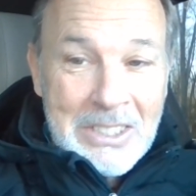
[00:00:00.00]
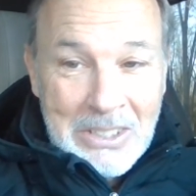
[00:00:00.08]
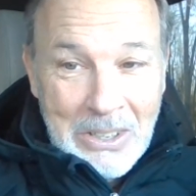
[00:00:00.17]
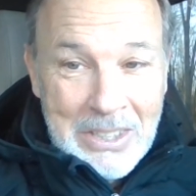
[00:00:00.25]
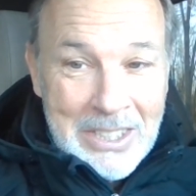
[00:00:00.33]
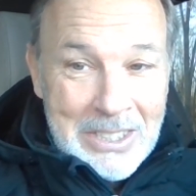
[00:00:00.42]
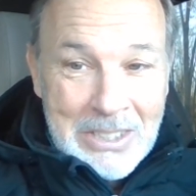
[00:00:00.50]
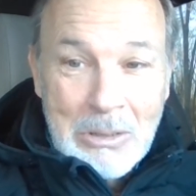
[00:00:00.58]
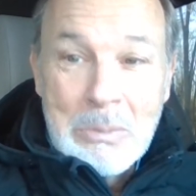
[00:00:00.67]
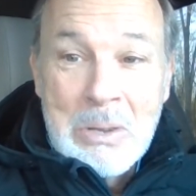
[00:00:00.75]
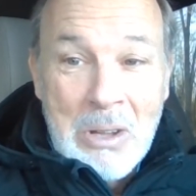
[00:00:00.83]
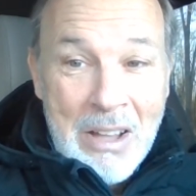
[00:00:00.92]
so this
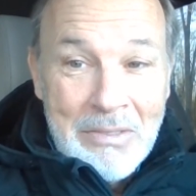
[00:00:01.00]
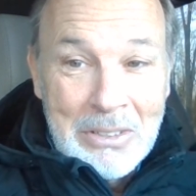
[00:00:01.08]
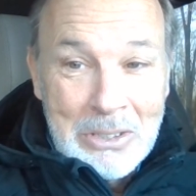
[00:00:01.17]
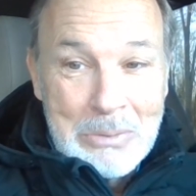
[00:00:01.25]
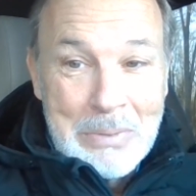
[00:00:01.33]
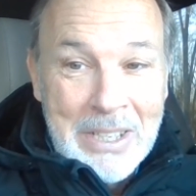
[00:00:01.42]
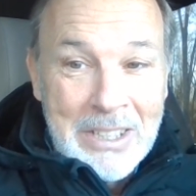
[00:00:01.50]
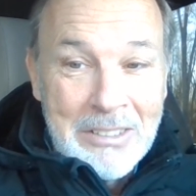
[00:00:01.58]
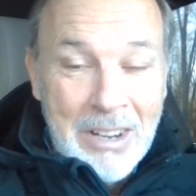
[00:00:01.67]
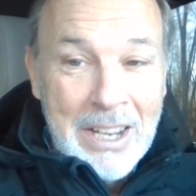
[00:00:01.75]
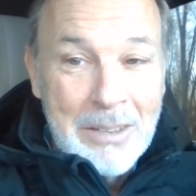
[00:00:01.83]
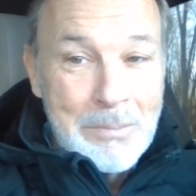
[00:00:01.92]
threw me off a little bit,
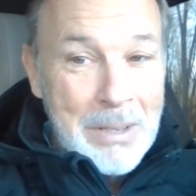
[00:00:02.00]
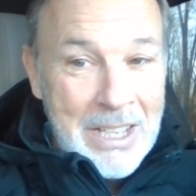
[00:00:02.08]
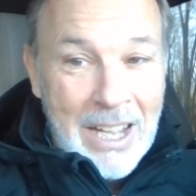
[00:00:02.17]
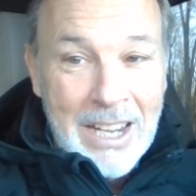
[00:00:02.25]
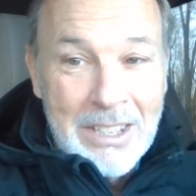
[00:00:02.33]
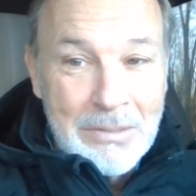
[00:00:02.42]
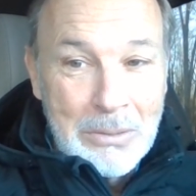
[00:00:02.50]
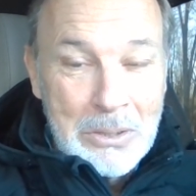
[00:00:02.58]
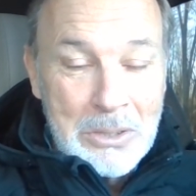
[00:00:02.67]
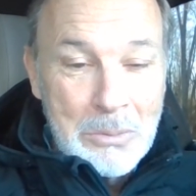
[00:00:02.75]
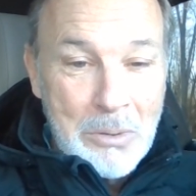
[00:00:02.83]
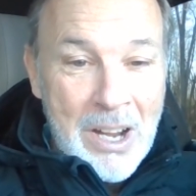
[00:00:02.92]
right? But God is full
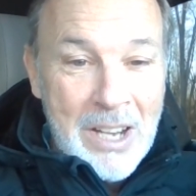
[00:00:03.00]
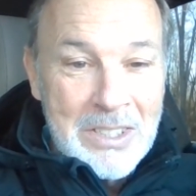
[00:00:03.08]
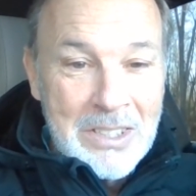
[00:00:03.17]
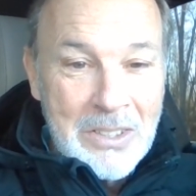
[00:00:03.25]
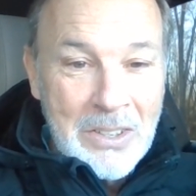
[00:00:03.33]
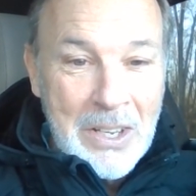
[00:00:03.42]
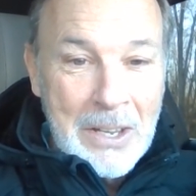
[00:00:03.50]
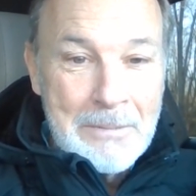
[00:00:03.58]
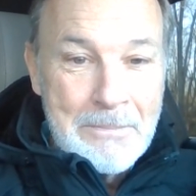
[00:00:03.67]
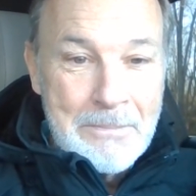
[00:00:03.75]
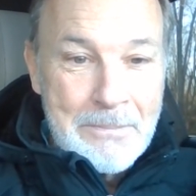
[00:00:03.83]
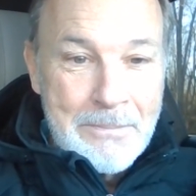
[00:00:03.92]
of surprises, okay?
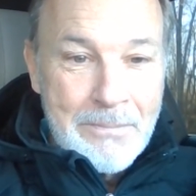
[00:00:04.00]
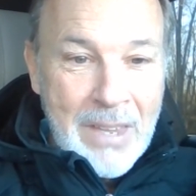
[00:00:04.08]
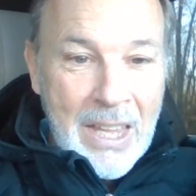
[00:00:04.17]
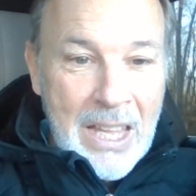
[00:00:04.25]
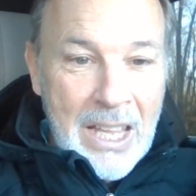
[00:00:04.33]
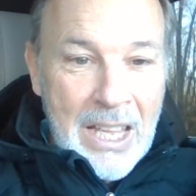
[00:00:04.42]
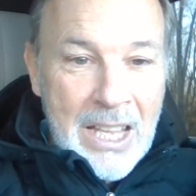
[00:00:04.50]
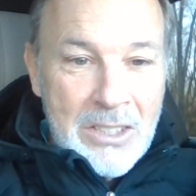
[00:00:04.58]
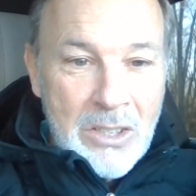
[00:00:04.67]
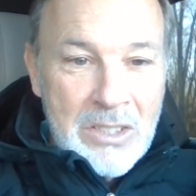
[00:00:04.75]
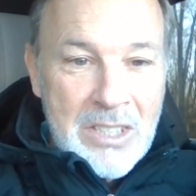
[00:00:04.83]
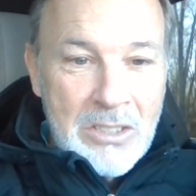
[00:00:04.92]

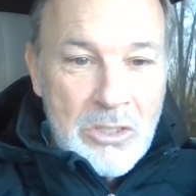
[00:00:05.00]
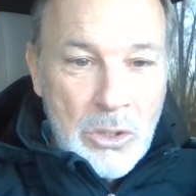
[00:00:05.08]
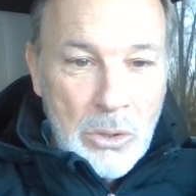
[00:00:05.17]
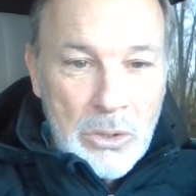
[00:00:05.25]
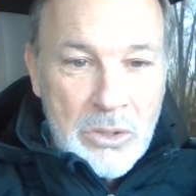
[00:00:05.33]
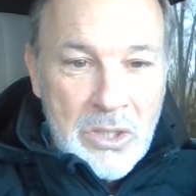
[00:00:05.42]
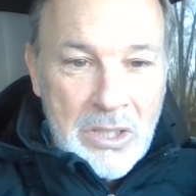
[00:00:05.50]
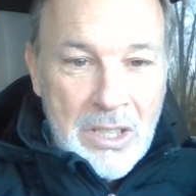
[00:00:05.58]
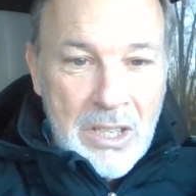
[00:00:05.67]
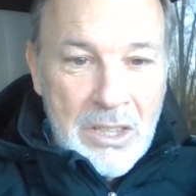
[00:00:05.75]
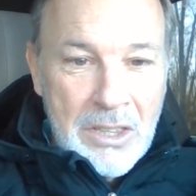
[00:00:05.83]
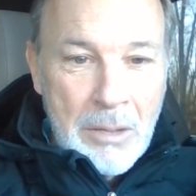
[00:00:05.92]
So he says, Jules,
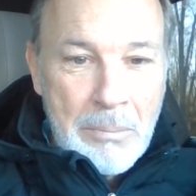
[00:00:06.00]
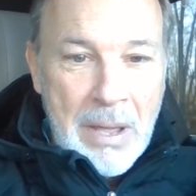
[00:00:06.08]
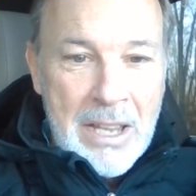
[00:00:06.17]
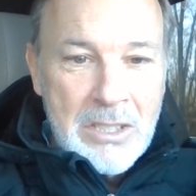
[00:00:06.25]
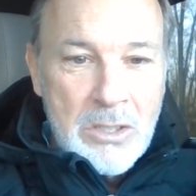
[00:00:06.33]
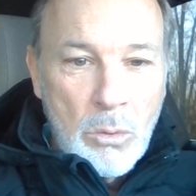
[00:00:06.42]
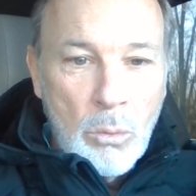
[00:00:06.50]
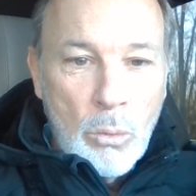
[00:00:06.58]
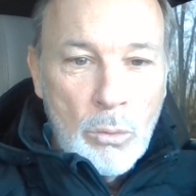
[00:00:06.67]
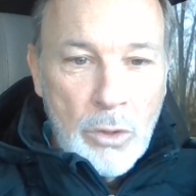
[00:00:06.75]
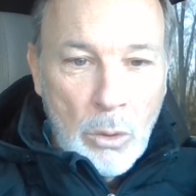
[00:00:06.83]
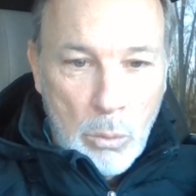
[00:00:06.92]
the best
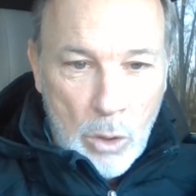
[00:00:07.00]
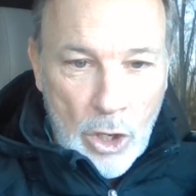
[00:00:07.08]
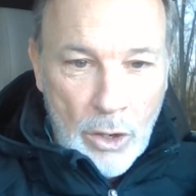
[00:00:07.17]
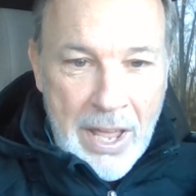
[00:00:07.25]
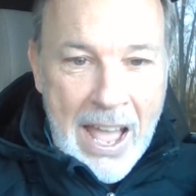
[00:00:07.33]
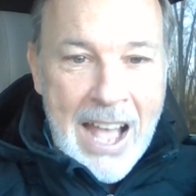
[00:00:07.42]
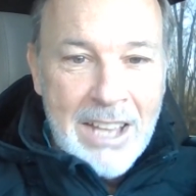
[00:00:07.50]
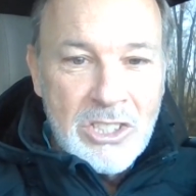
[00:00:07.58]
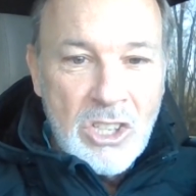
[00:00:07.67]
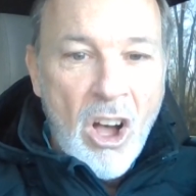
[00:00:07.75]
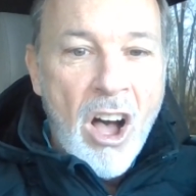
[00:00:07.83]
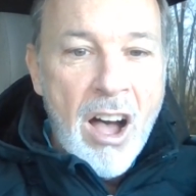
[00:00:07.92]
the world has
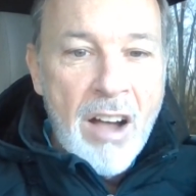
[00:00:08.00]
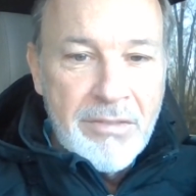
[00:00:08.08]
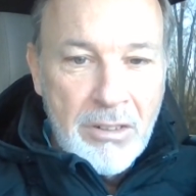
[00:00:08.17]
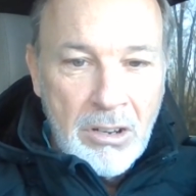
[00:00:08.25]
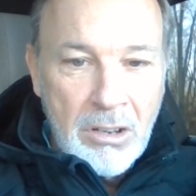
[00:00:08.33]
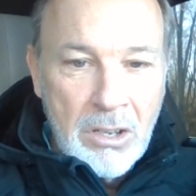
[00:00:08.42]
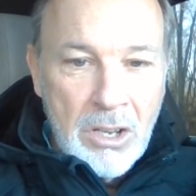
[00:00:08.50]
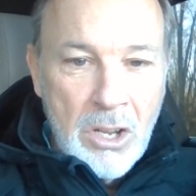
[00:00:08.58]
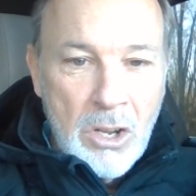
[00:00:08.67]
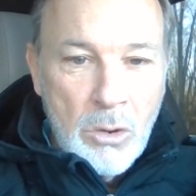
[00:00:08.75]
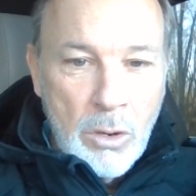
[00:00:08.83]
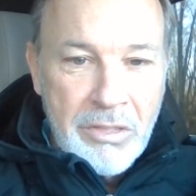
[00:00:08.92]
to offer
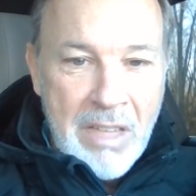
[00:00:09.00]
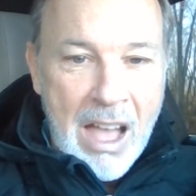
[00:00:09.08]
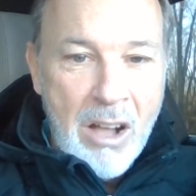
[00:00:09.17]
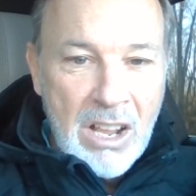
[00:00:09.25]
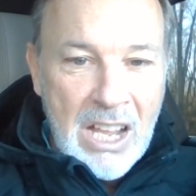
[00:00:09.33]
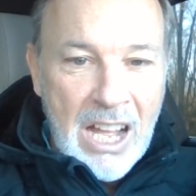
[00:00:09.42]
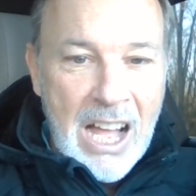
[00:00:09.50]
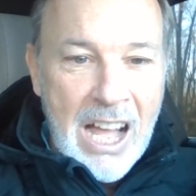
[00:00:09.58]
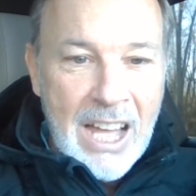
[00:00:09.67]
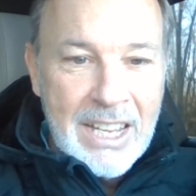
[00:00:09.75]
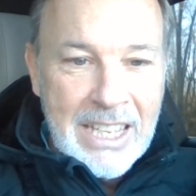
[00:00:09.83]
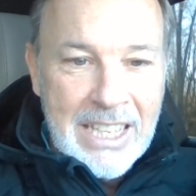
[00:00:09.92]
without
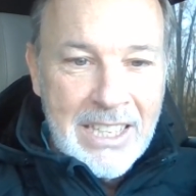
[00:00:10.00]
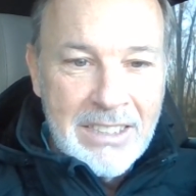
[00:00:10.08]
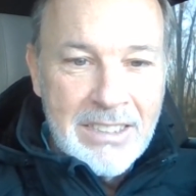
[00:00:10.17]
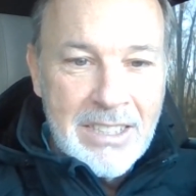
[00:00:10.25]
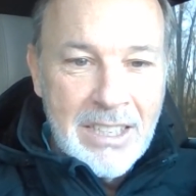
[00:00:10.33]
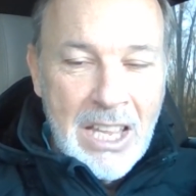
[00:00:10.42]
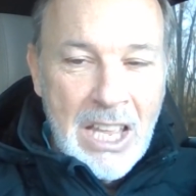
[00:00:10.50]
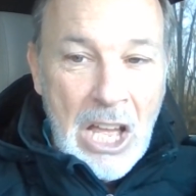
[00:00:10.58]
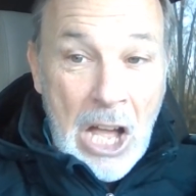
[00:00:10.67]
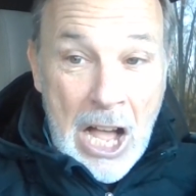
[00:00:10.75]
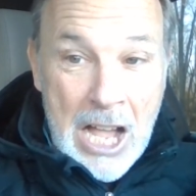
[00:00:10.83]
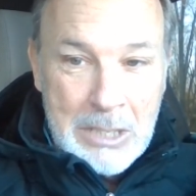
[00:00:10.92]
God is
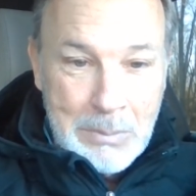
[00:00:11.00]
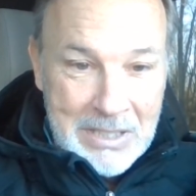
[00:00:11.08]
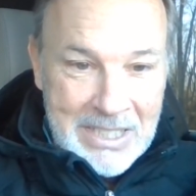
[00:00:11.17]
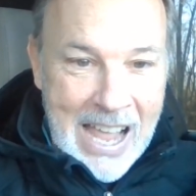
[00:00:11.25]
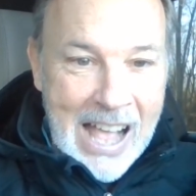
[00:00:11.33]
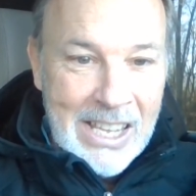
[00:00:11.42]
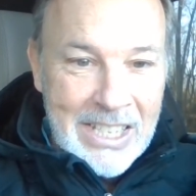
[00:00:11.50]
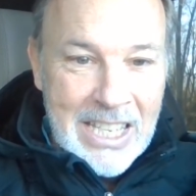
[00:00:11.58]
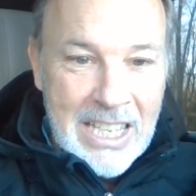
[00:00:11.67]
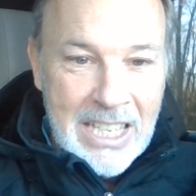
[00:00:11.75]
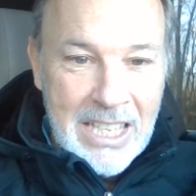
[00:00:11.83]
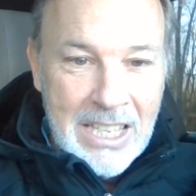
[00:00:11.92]

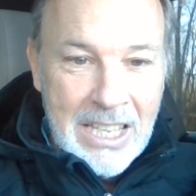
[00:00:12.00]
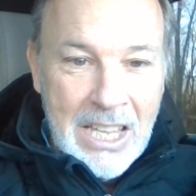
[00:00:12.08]
hospitality